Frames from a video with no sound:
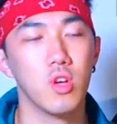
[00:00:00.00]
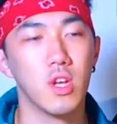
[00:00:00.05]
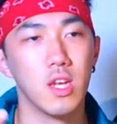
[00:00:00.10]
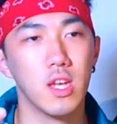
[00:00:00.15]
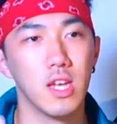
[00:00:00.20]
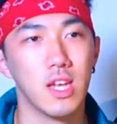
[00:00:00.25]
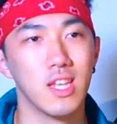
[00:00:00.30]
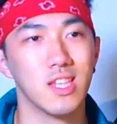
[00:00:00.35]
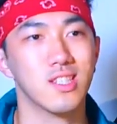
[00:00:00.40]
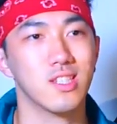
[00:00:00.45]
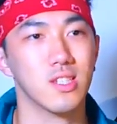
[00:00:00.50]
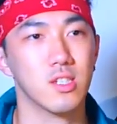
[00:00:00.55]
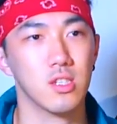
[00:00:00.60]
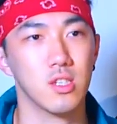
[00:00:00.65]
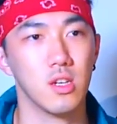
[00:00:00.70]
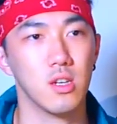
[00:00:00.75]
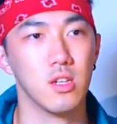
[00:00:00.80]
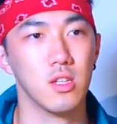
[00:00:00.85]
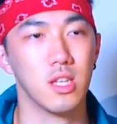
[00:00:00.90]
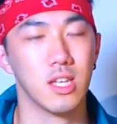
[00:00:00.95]
is
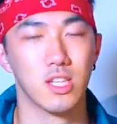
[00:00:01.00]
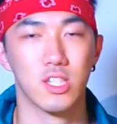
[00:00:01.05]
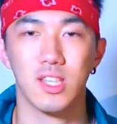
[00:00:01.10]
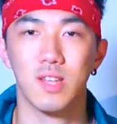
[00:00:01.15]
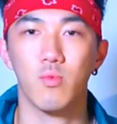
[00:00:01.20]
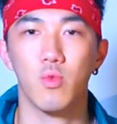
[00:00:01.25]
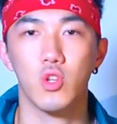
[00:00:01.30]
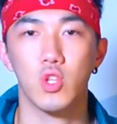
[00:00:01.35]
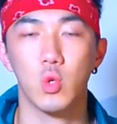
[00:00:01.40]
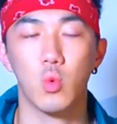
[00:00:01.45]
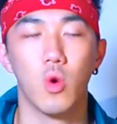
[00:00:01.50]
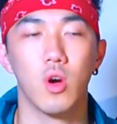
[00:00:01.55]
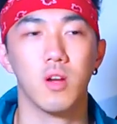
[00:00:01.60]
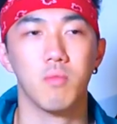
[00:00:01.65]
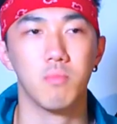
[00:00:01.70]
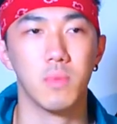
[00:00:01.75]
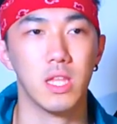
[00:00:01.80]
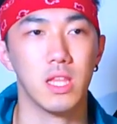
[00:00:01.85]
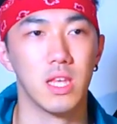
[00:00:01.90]
like someone you want to meet,